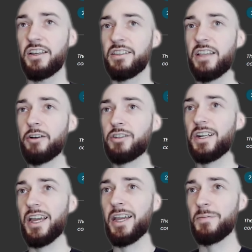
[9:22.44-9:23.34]
Now
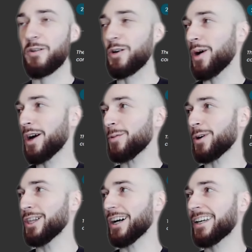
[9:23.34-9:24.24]
today, everyone,
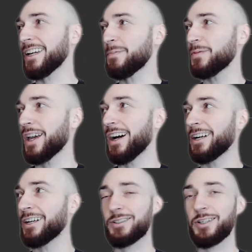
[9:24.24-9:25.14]
we're lucky.
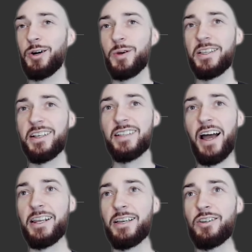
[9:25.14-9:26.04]
So we
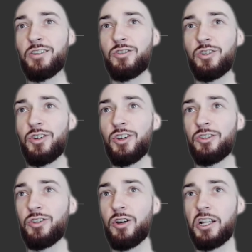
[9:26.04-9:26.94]
decided to
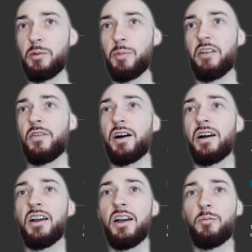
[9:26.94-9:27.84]
do a little bit of a
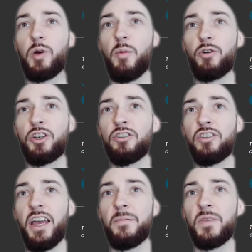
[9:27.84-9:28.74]
promotion
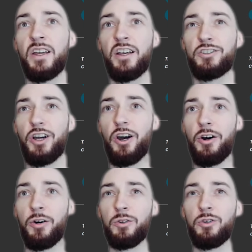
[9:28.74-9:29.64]
today.
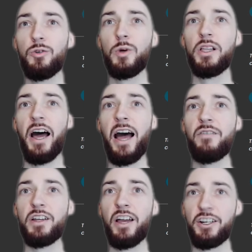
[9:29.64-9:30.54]
So you will
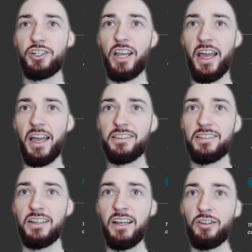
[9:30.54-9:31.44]
have a
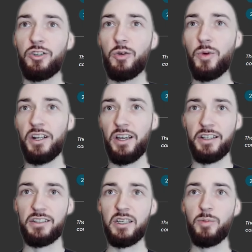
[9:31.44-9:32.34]
chance to win a
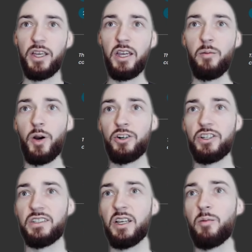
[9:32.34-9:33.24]
Cieblink
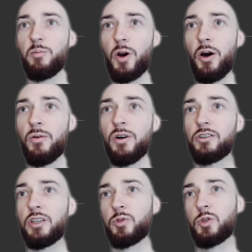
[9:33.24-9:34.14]
Purchasing Pro
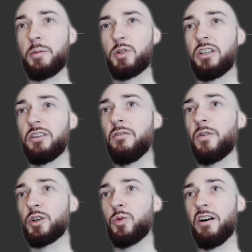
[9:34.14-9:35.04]
subscription
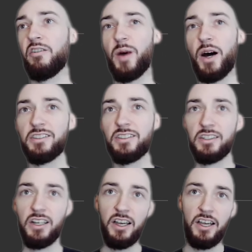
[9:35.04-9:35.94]
for 12 months.
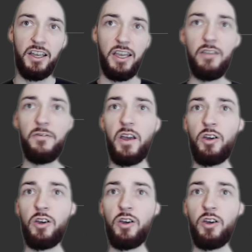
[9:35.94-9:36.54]
If